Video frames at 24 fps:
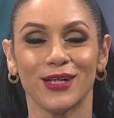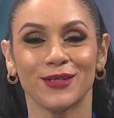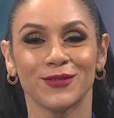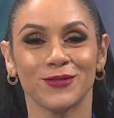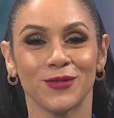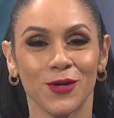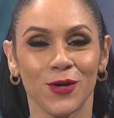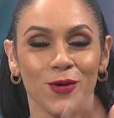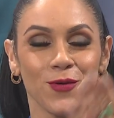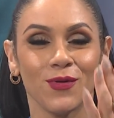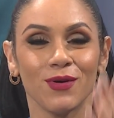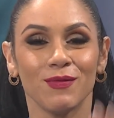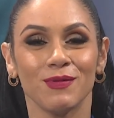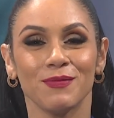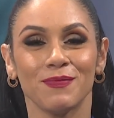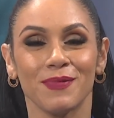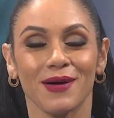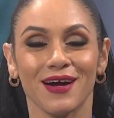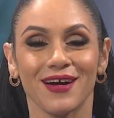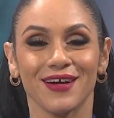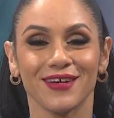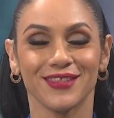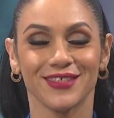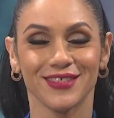and we'll be
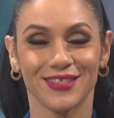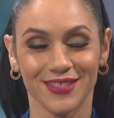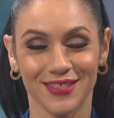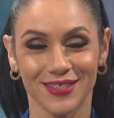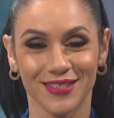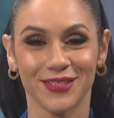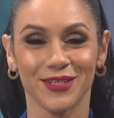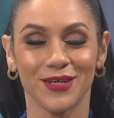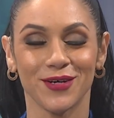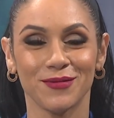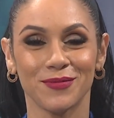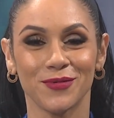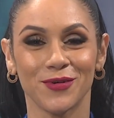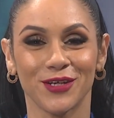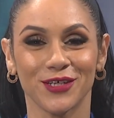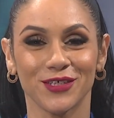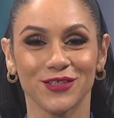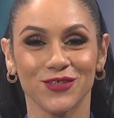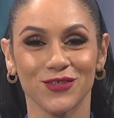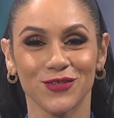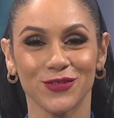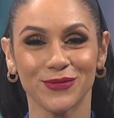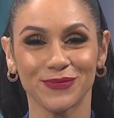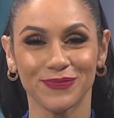back. This is our
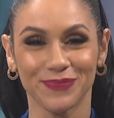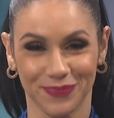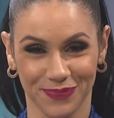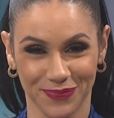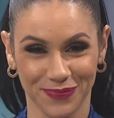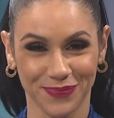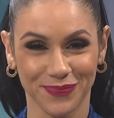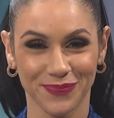morning show.